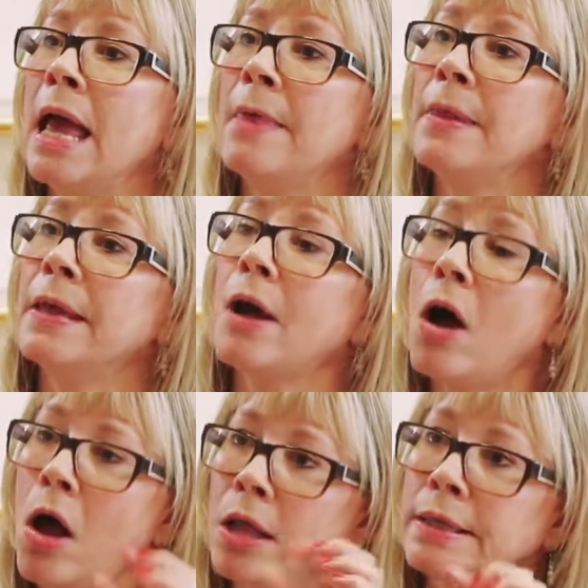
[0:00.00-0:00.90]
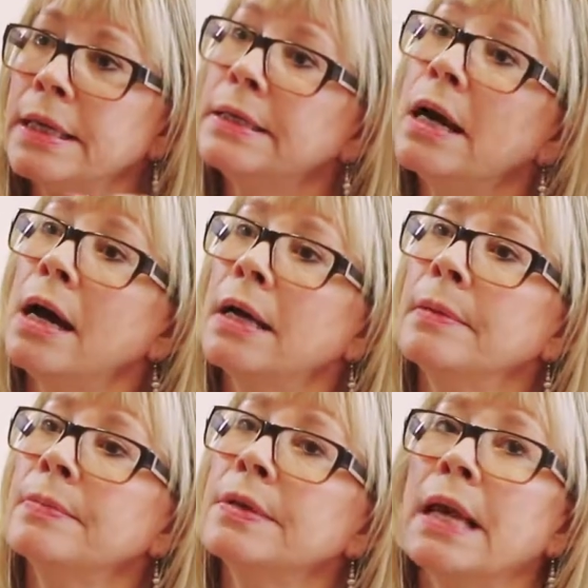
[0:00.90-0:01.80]
and then holiday
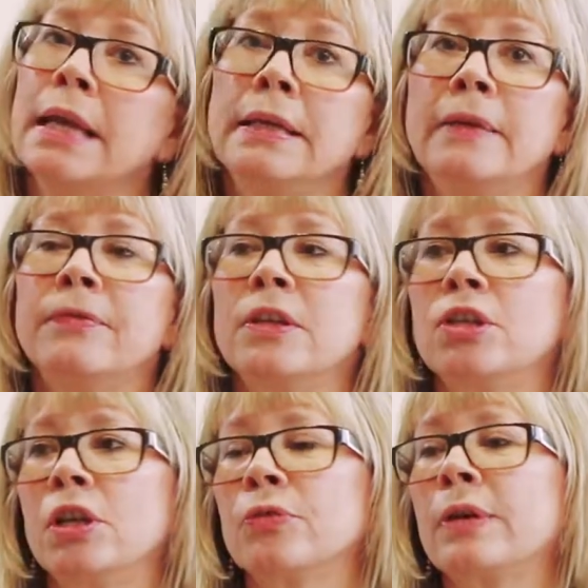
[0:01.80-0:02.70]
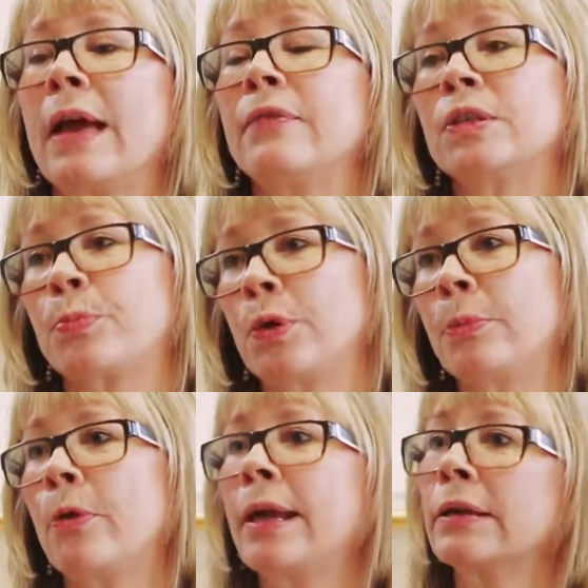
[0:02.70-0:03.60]
times, and if the children have a
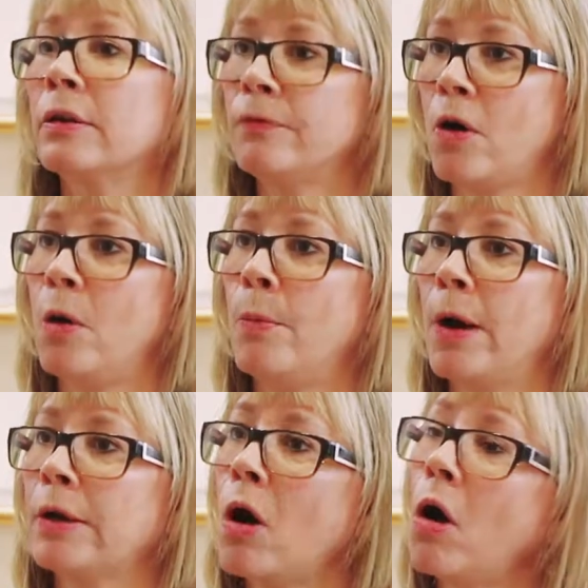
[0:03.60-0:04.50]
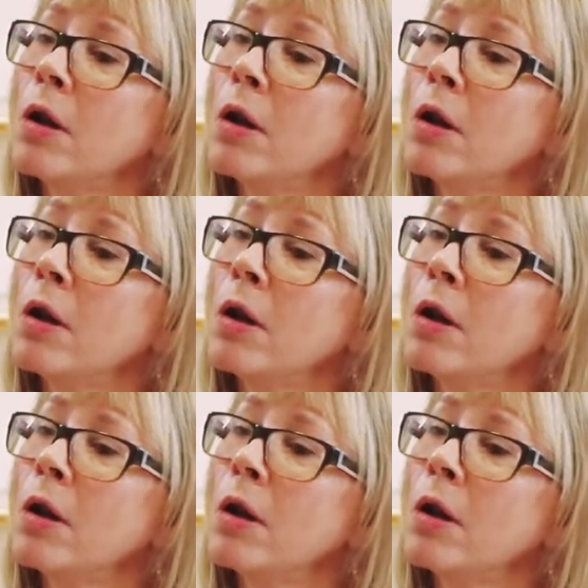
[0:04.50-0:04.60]
spring break and a fall break,